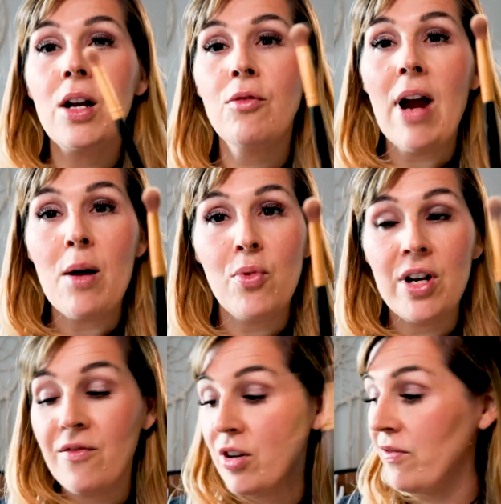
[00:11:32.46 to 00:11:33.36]
Grab
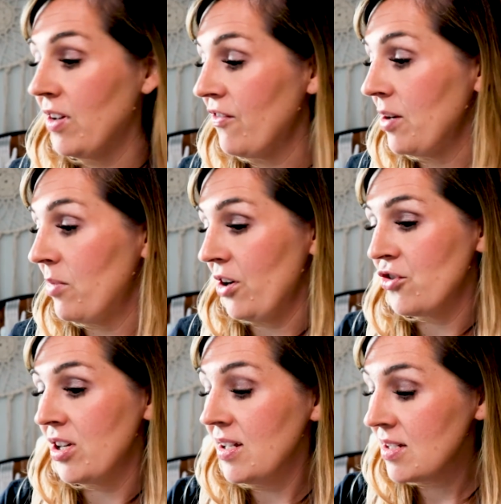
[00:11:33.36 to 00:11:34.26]
one of your fluffy
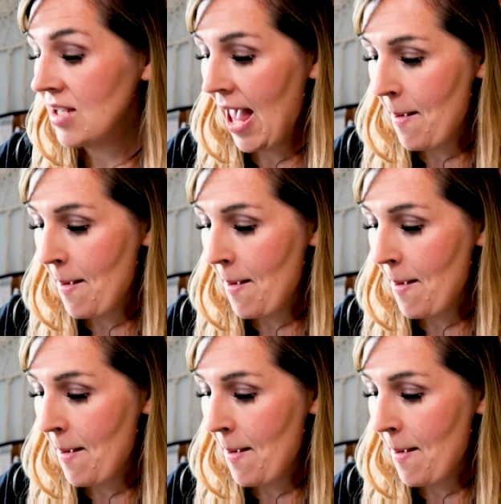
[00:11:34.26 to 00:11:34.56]
brushes.